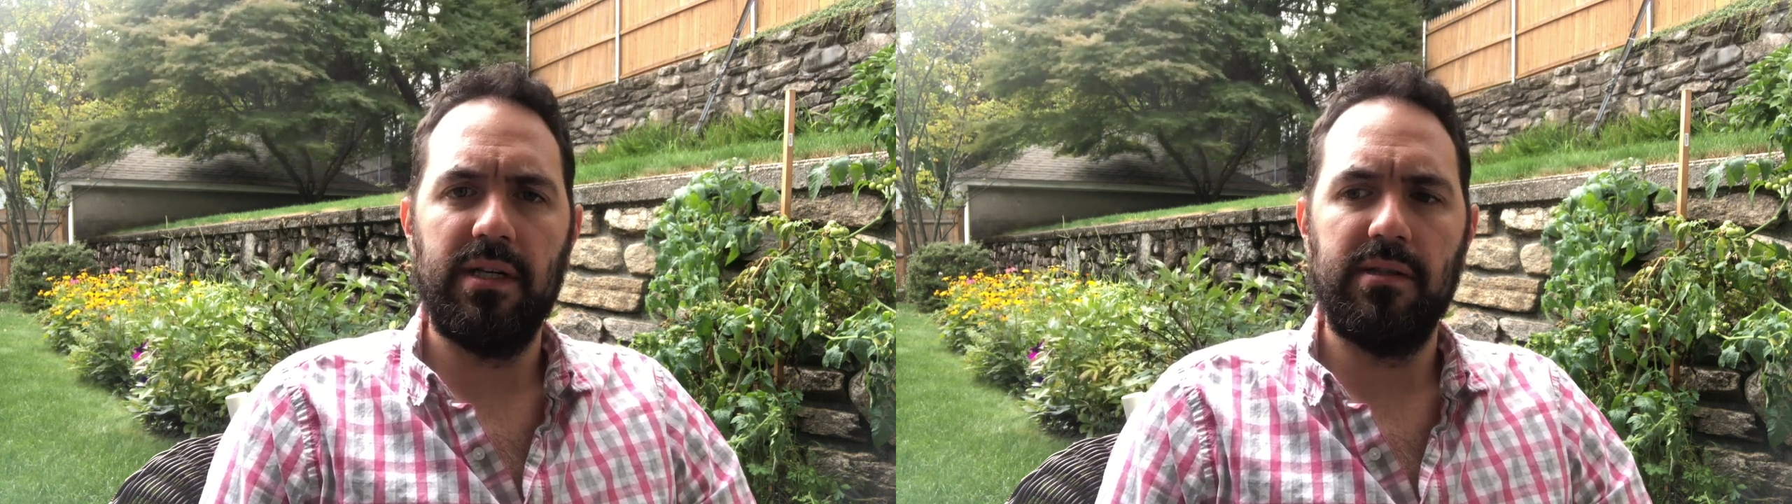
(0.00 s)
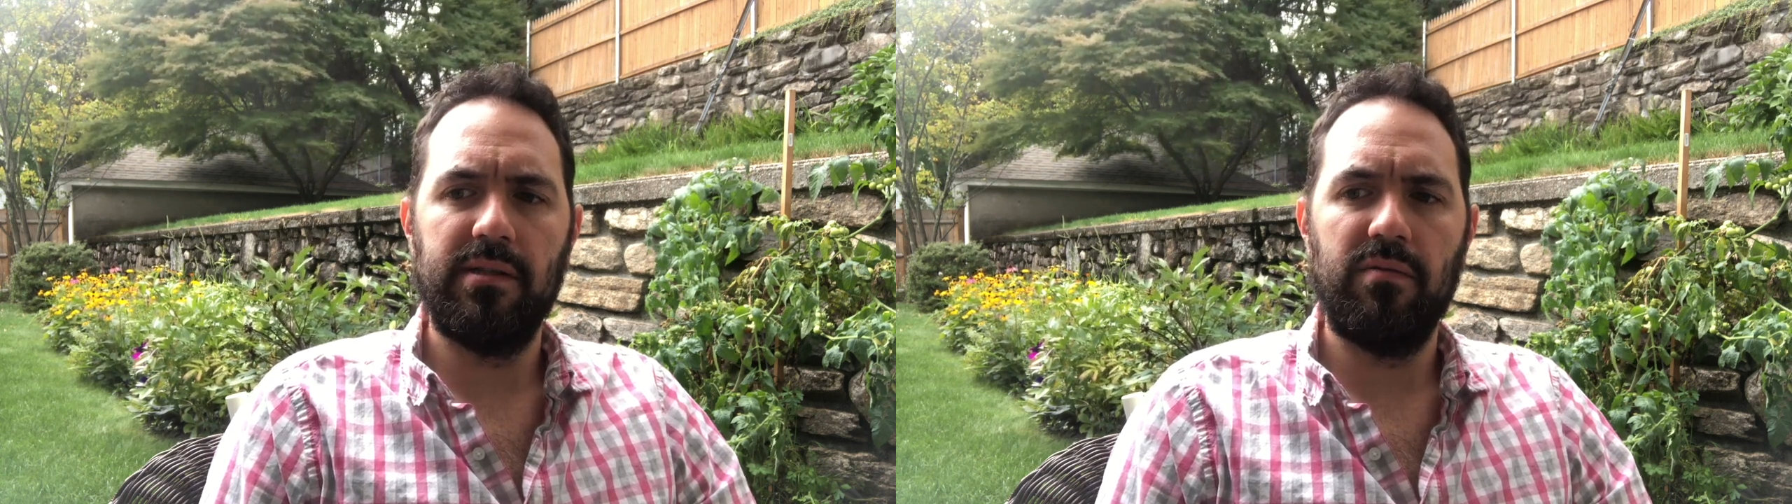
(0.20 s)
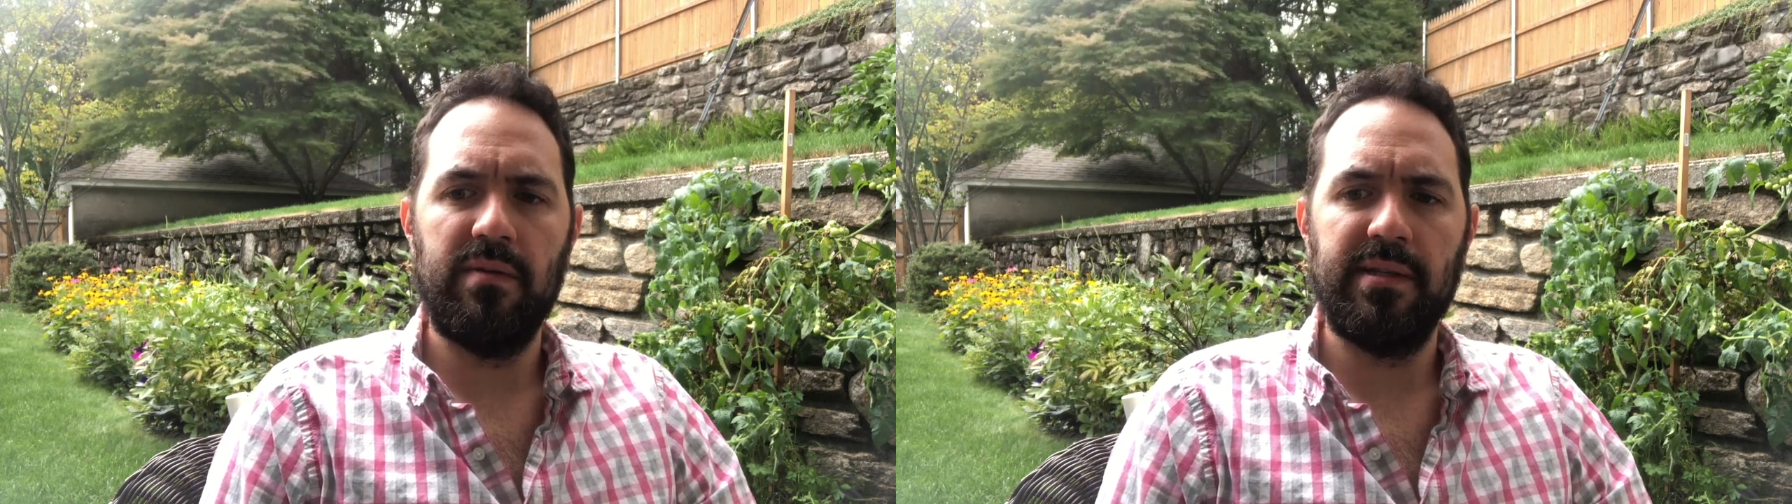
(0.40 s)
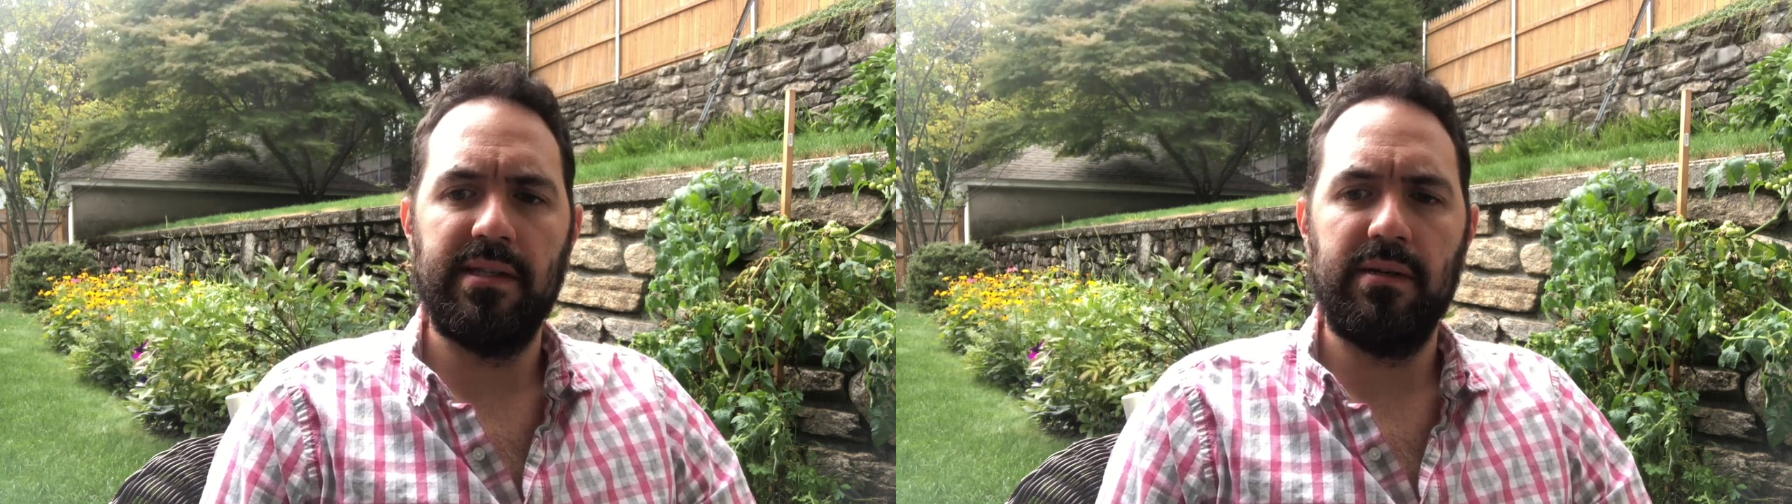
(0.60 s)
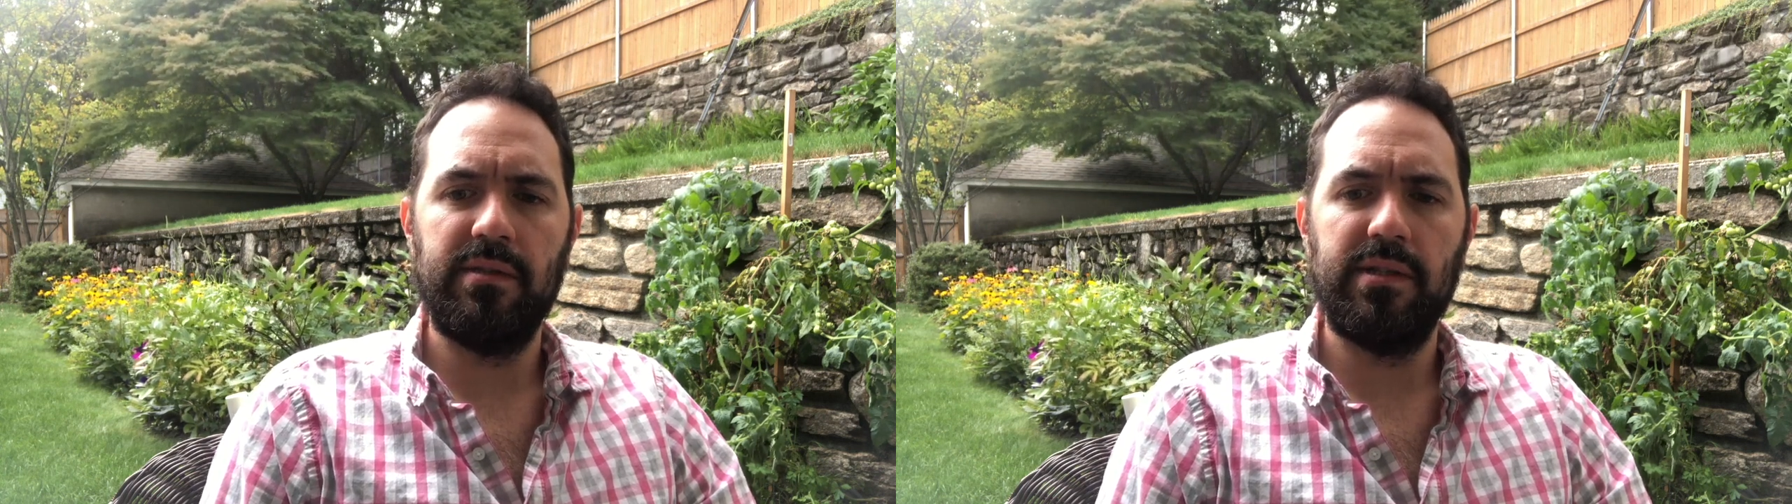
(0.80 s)
because the Romance
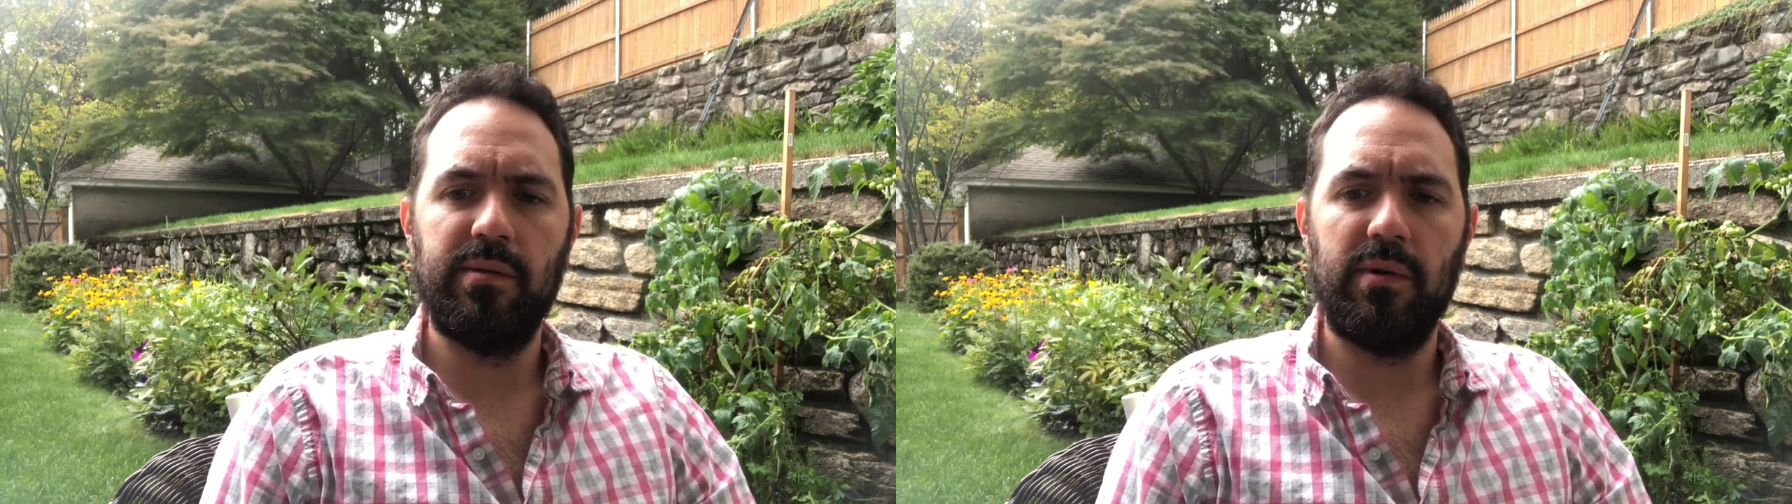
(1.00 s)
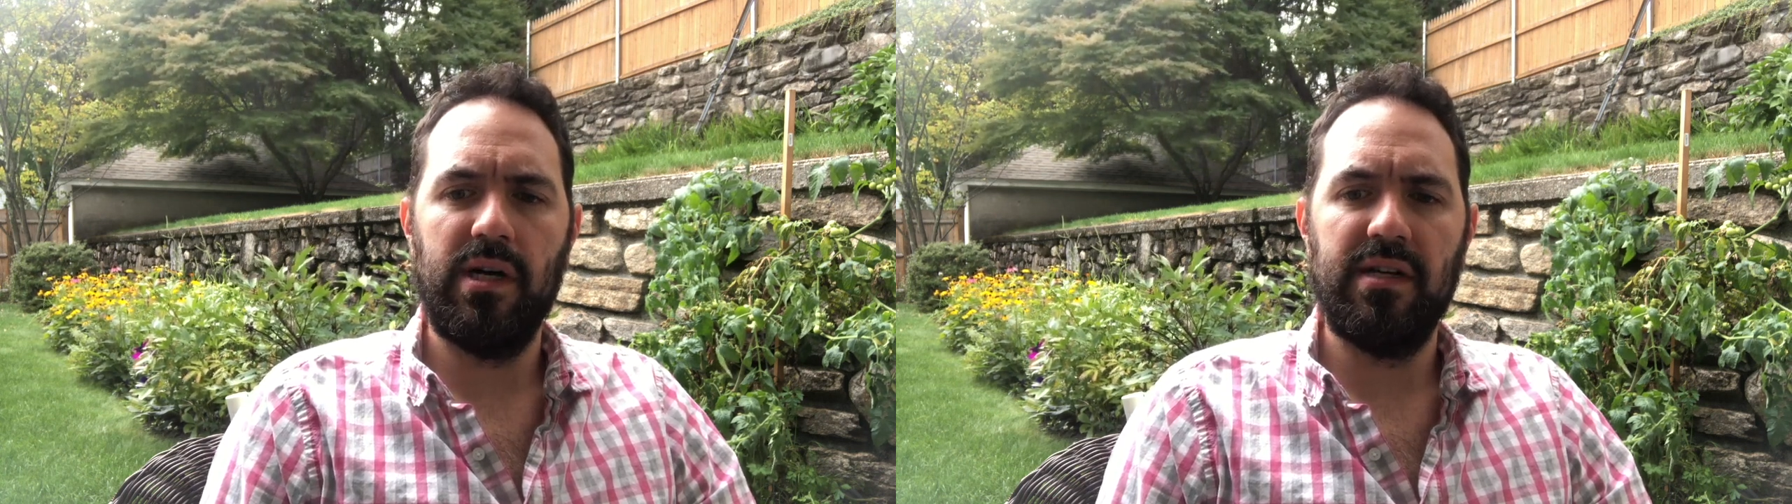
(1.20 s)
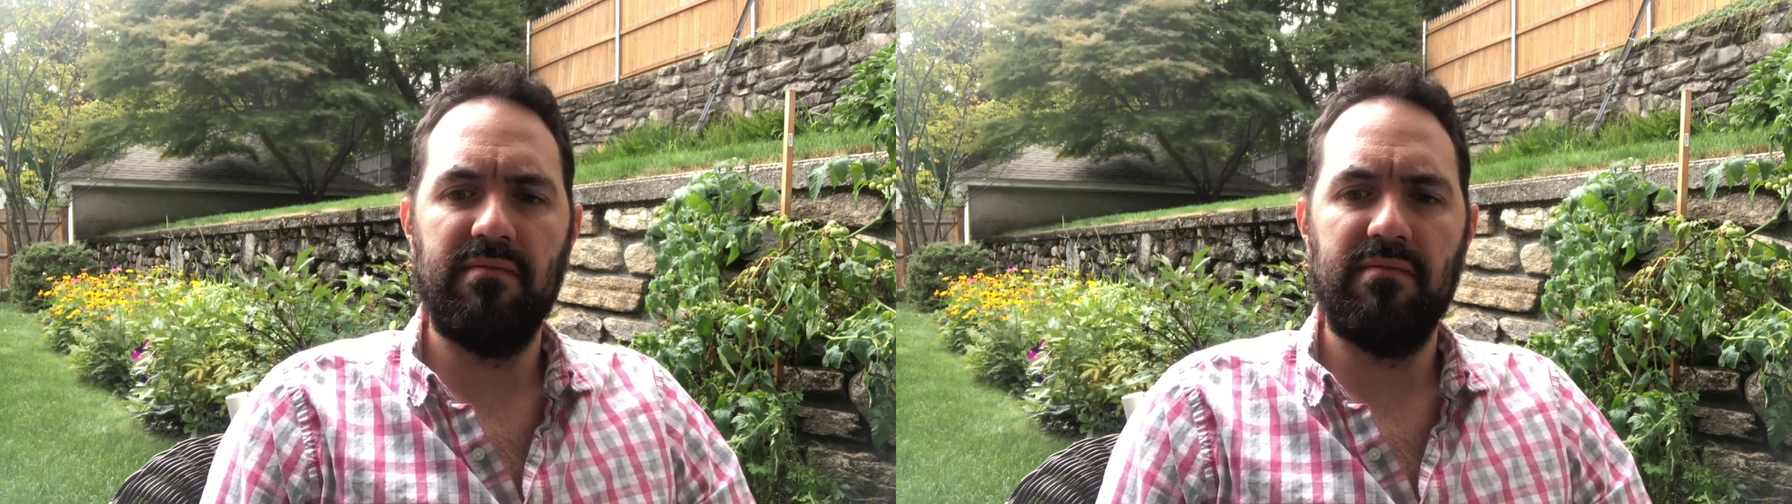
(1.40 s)
languages were kind